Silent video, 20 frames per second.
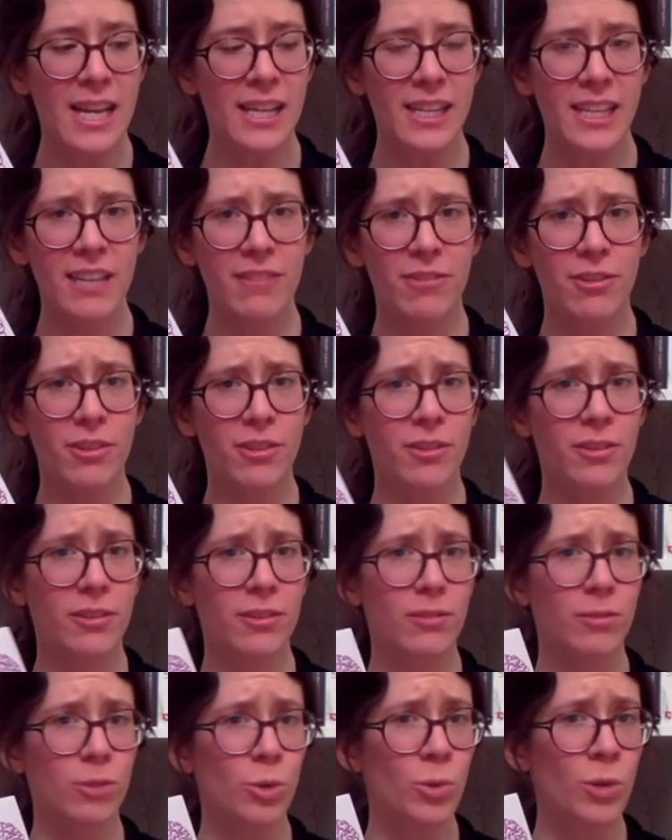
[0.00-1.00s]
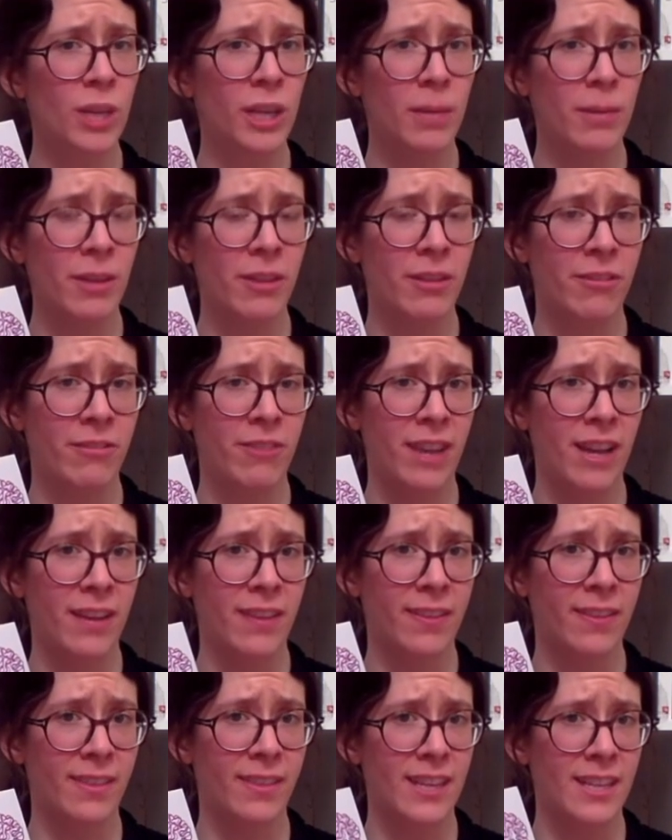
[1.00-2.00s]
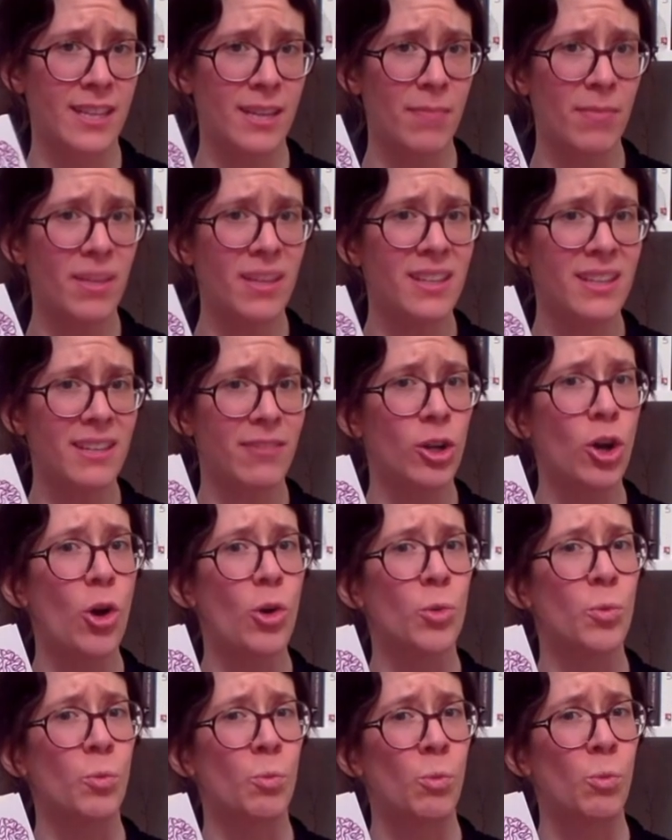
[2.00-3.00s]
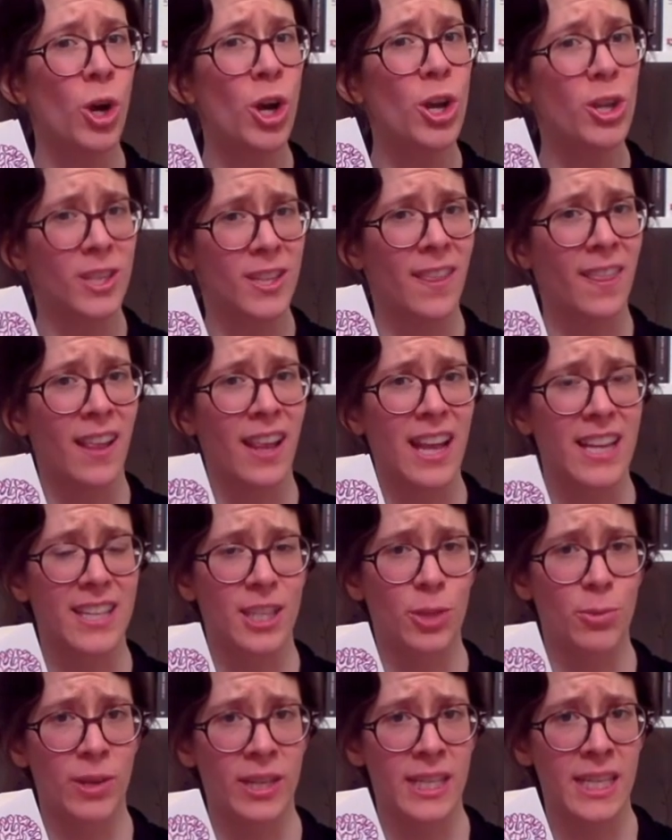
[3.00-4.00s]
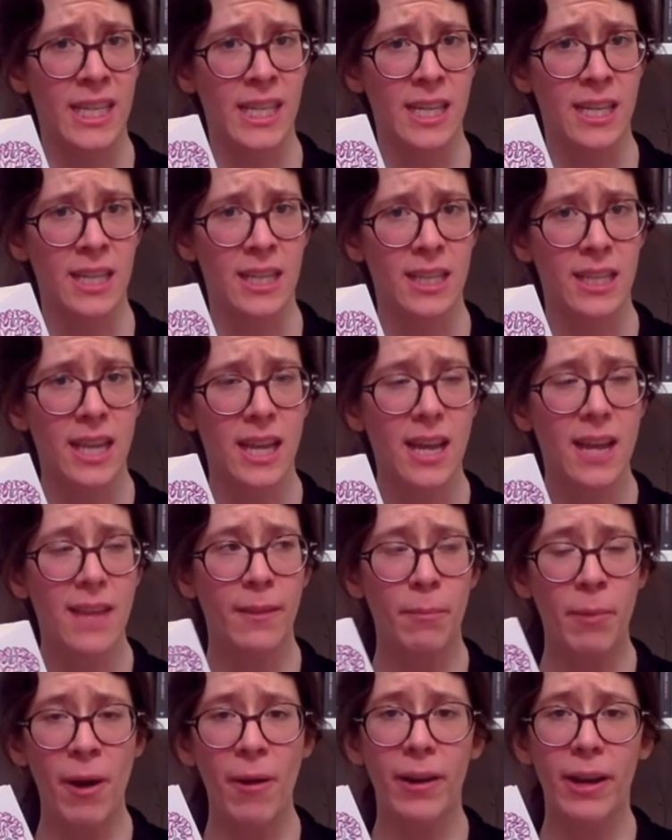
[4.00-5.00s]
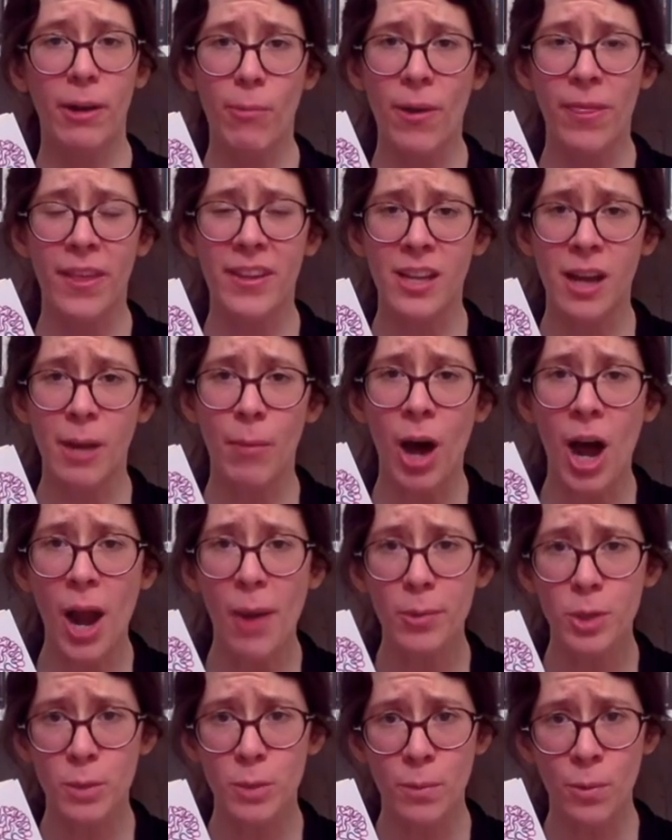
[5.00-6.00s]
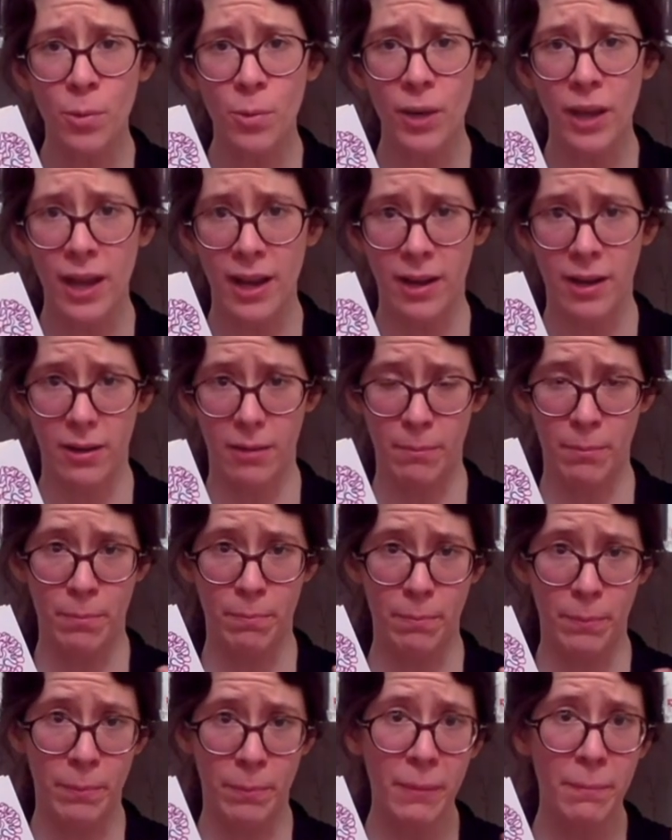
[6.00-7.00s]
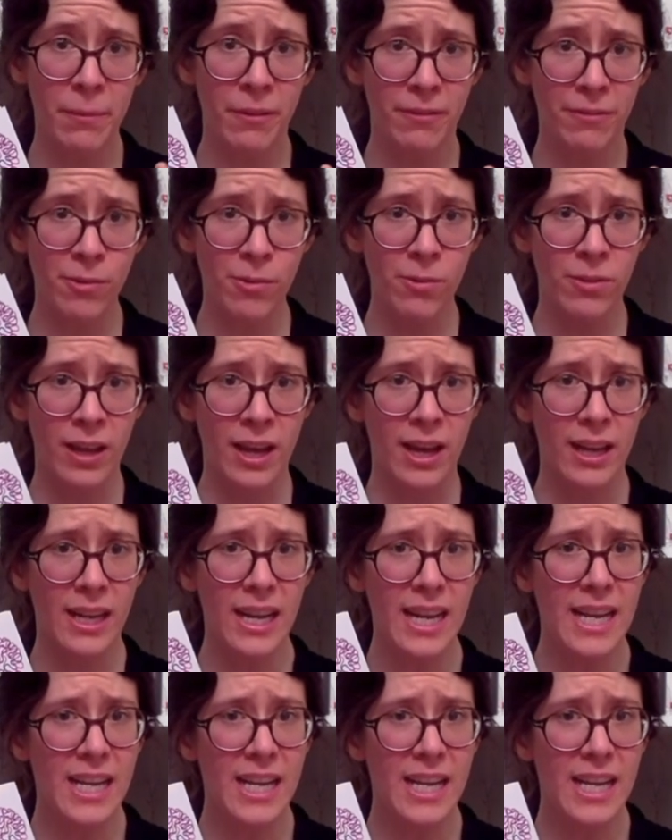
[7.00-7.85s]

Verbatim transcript: Even talking about the fact that some things have gotten worse in the last twenty years. Apparently around the time I was born and a bit before that,